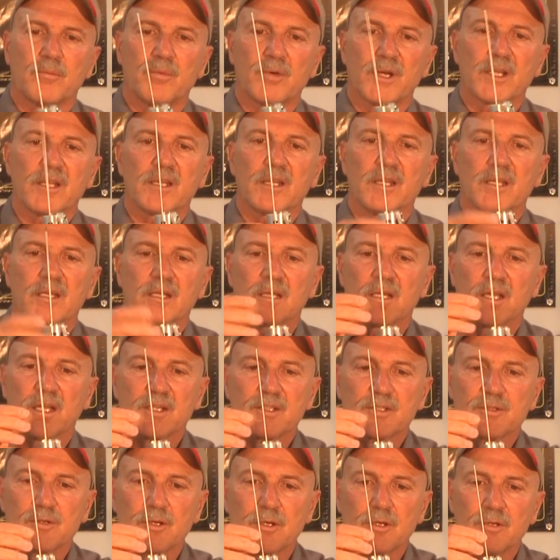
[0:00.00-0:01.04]
bring the
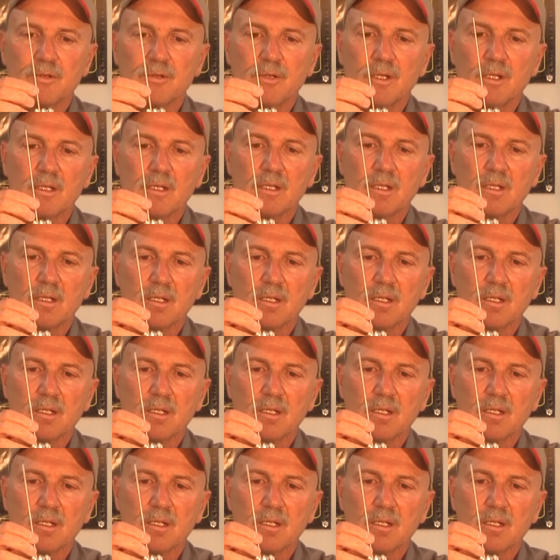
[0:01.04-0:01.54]
electrode